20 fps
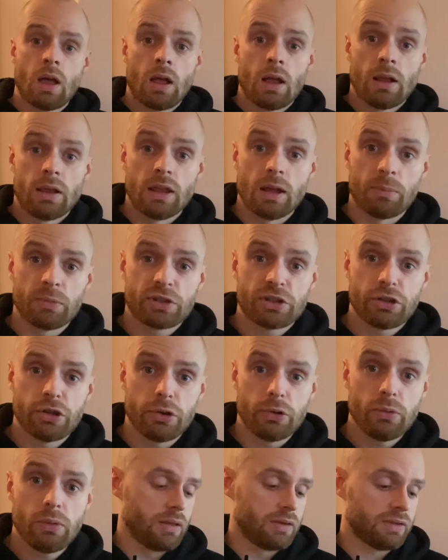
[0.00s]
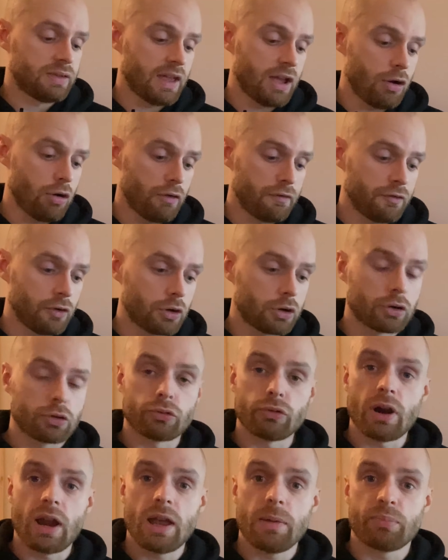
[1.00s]
Number 2, they offer
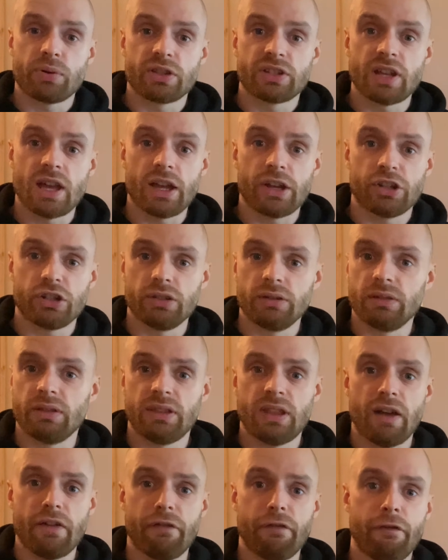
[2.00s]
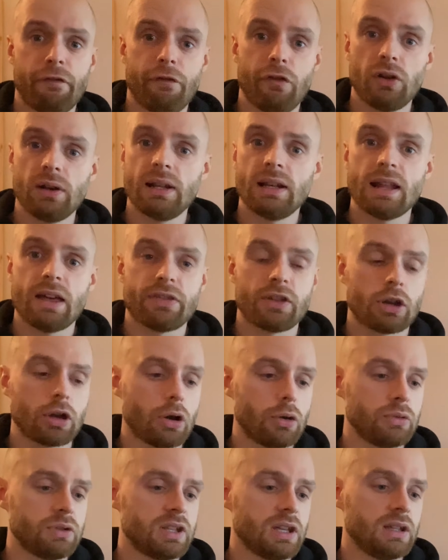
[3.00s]
great protection. They're fully leather
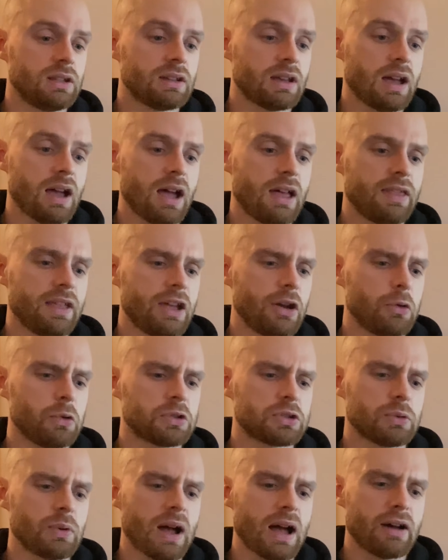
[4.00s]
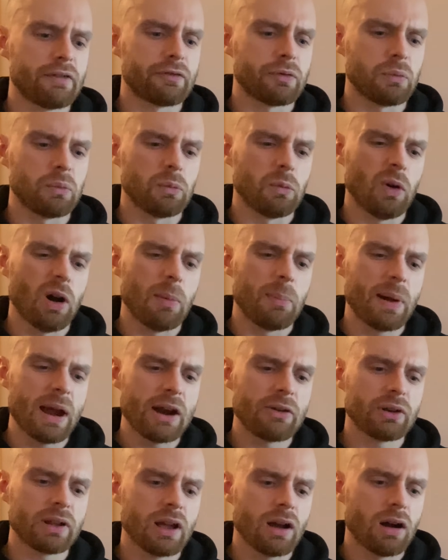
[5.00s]
coated, and they also have what
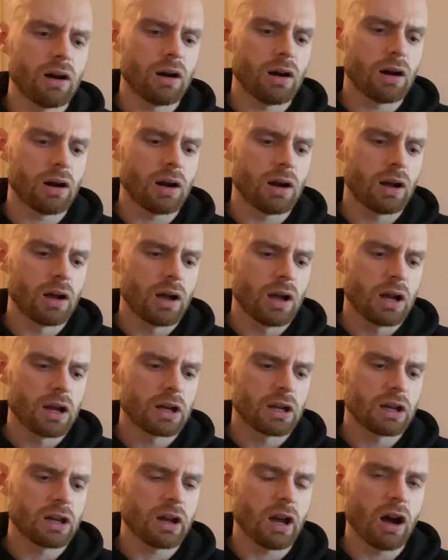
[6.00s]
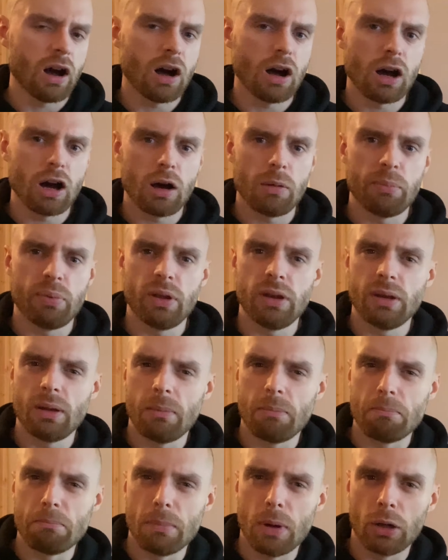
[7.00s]
apparently are carbon
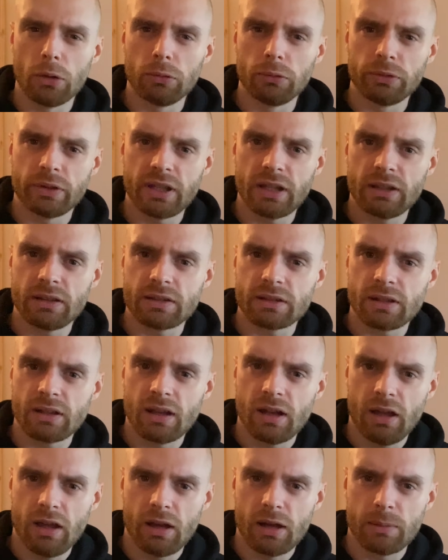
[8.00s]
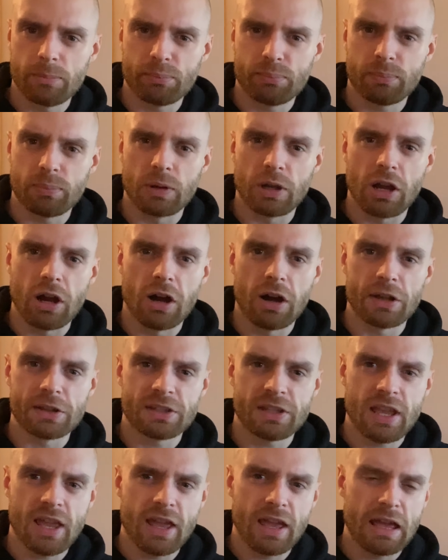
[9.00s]
molded
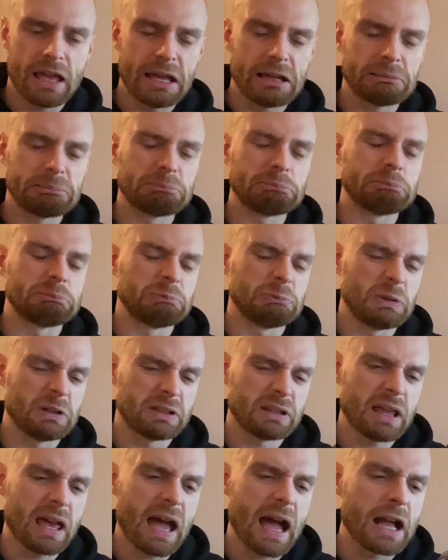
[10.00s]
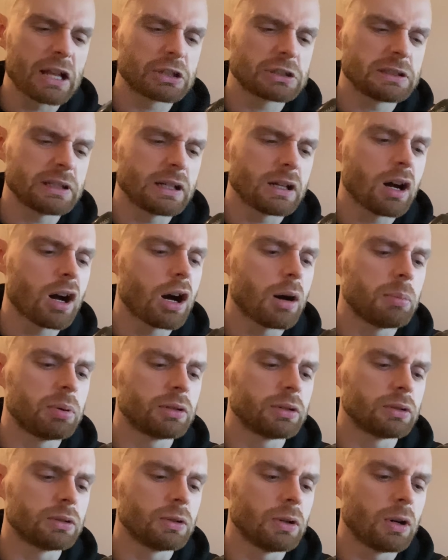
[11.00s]
guards here. Whether they're actually
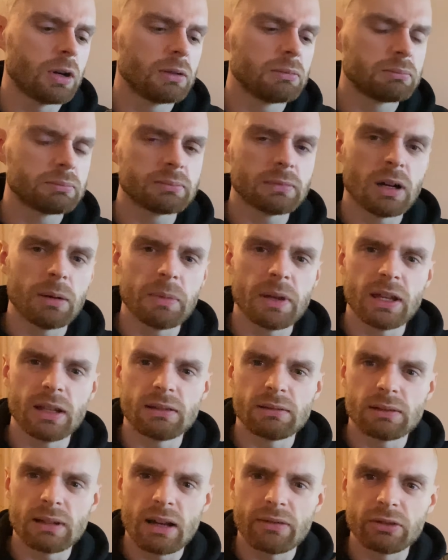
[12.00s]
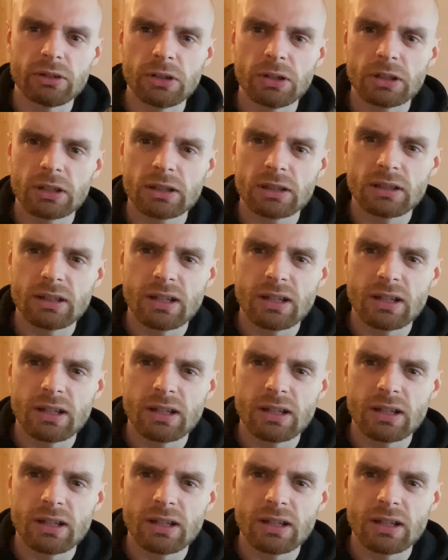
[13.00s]
carbon or not, I mean, have a look.